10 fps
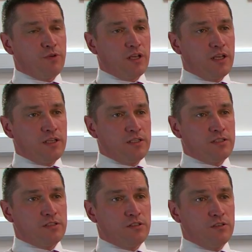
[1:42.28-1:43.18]

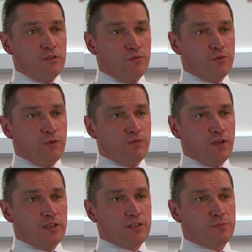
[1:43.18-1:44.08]
brigades love
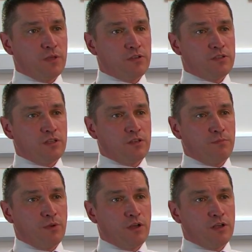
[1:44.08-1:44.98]
TwinFlex because it
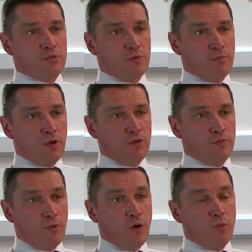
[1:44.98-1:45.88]
complies with
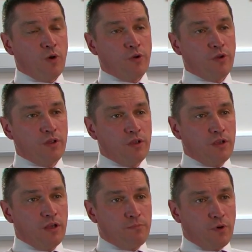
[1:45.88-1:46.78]
both Part 1
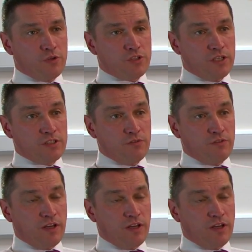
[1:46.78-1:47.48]
and Part 6 of the